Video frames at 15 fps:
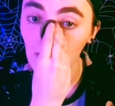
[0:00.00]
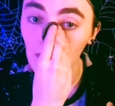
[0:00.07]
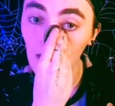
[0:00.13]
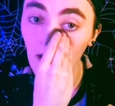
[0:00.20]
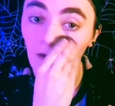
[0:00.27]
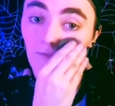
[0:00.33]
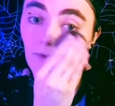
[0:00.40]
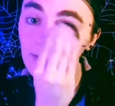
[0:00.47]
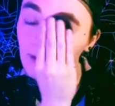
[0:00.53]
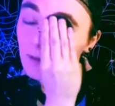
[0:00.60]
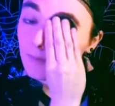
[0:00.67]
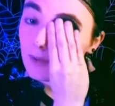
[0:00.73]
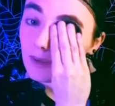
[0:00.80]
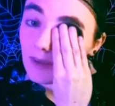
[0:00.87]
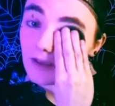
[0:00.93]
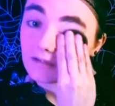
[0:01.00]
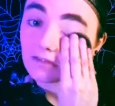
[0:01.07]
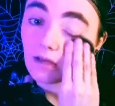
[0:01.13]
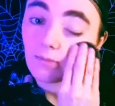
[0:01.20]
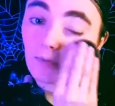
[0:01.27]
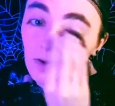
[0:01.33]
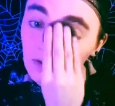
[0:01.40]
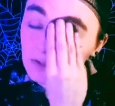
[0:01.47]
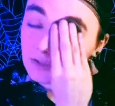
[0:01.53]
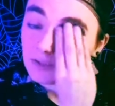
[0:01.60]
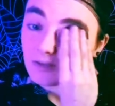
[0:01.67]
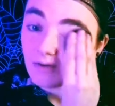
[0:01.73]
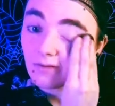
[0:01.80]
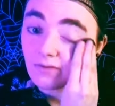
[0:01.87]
I already got big ass eyebrows, so